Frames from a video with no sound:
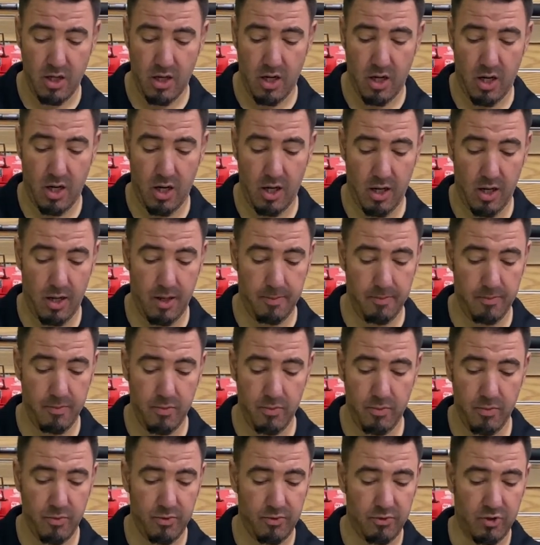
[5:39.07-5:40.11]

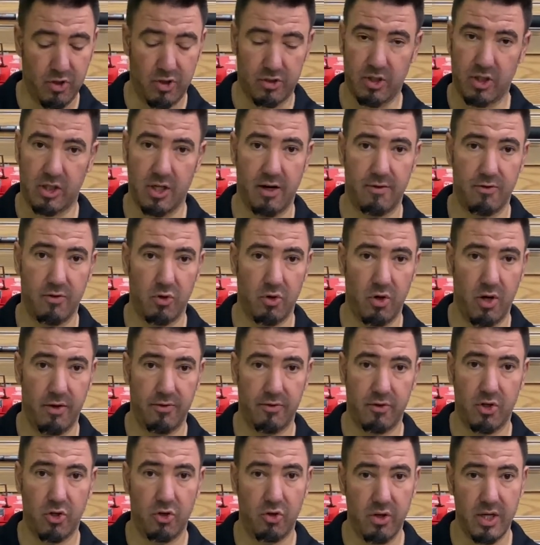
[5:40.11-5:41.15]
Took the cover
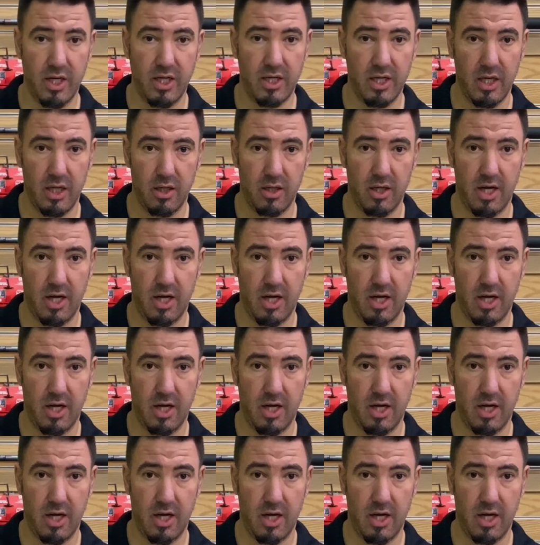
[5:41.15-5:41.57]
off, cleaned it.